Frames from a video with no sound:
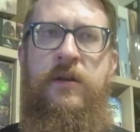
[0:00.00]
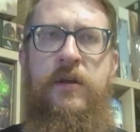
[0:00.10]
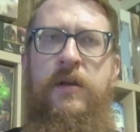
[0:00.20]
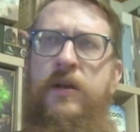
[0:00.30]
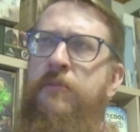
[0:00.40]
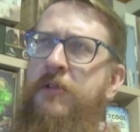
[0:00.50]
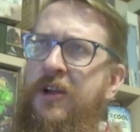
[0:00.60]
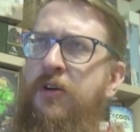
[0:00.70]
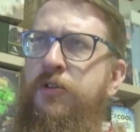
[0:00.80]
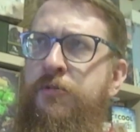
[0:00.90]
And I'm going to
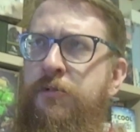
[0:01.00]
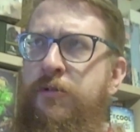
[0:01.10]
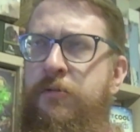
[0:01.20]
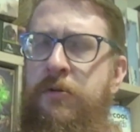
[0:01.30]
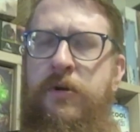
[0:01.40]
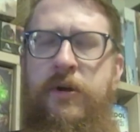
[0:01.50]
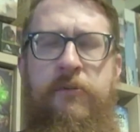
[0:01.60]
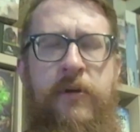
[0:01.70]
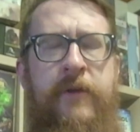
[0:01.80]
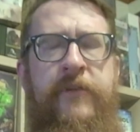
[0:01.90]
go through
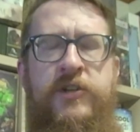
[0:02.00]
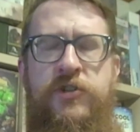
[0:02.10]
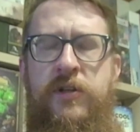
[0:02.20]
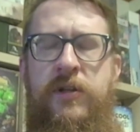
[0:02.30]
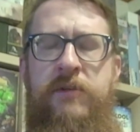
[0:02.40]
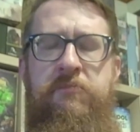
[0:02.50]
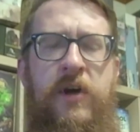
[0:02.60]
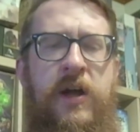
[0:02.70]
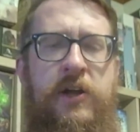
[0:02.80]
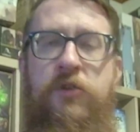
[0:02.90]
eventually
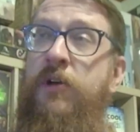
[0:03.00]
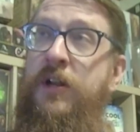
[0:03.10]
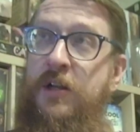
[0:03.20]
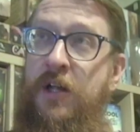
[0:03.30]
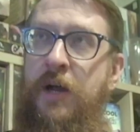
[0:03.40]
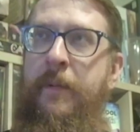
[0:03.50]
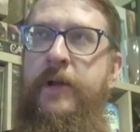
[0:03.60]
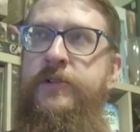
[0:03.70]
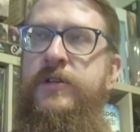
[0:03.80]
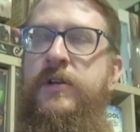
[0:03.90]
my graded
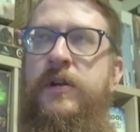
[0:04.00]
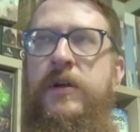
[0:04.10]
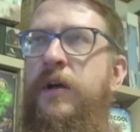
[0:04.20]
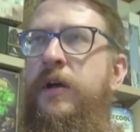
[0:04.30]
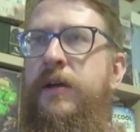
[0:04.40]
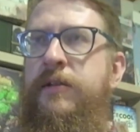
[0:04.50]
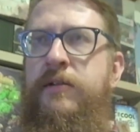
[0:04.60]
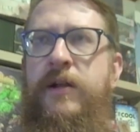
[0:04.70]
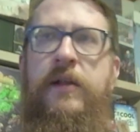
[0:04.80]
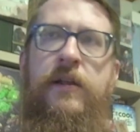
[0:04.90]
comics. They're
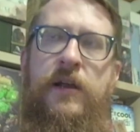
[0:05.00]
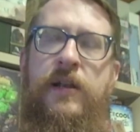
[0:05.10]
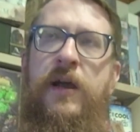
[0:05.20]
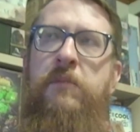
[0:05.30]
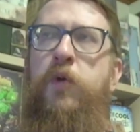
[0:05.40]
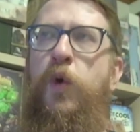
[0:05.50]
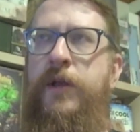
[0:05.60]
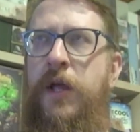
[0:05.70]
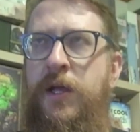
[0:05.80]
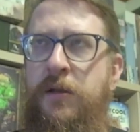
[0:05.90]
not like a
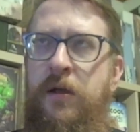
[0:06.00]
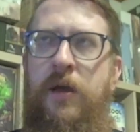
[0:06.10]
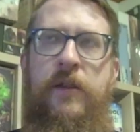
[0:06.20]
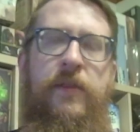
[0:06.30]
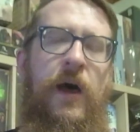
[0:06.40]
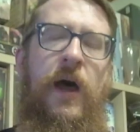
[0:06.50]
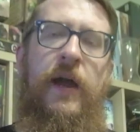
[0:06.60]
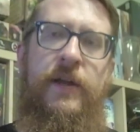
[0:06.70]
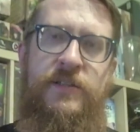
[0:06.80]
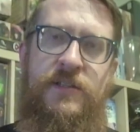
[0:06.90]
9.8, kind of the
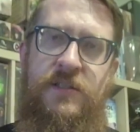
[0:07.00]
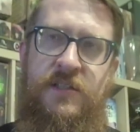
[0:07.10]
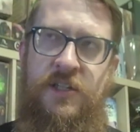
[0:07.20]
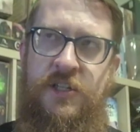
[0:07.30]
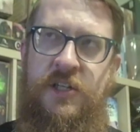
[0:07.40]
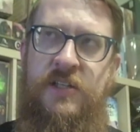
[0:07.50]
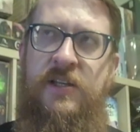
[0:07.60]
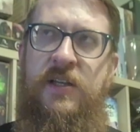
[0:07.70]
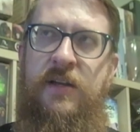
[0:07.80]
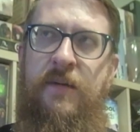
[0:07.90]
highest that
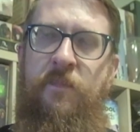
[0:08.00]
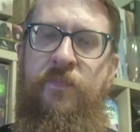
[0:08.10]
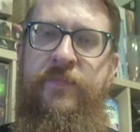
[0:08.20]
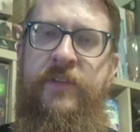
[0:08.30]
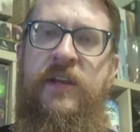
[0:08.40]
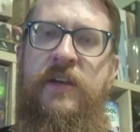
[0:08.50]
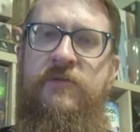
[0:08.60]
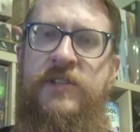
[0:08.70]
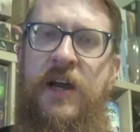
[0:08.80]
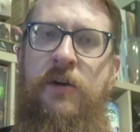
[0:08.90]
CGC
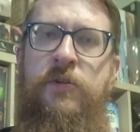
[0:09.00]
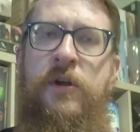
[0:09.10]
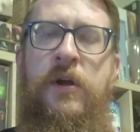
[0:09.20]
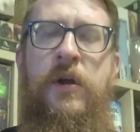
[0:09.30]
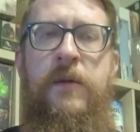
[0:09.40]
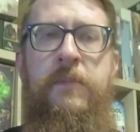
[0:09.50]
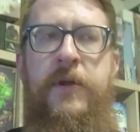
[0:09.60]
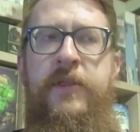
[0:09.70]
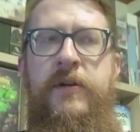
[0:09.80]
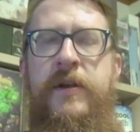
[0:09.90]
gives out, but
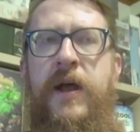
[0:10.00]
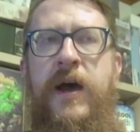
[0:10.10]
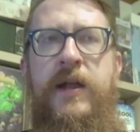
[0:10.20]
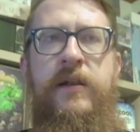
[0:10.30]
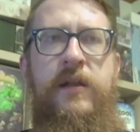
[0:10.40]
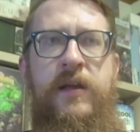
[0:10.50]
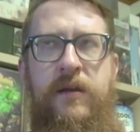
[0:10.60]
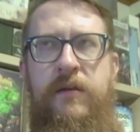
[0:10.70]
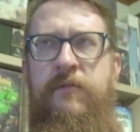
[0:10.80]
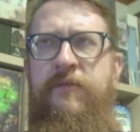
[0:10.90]
they're not like
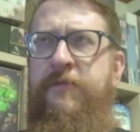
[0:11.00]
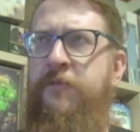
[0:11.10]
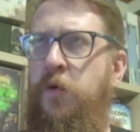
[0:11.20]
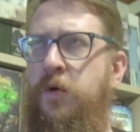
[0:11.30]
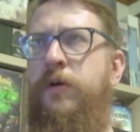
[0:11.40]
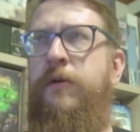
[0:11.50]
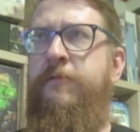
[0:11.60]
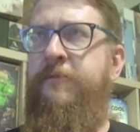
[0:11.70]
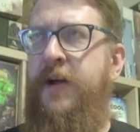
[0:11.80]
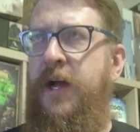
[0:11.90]
a 4 or
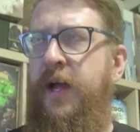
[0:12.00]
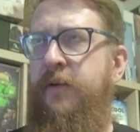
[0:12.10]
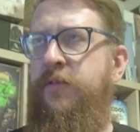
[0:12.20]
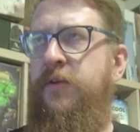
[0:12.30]
5.